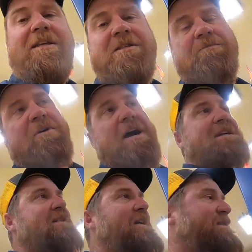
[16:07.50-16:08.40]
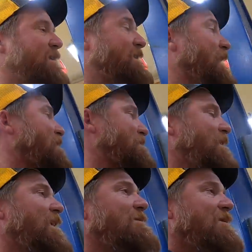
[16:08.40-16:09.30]
is a process, it takes
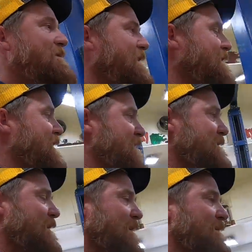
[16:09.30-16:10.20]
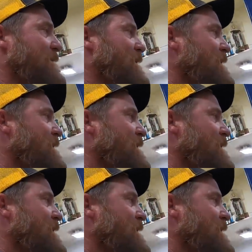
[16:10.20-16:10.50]
time, everything takes time.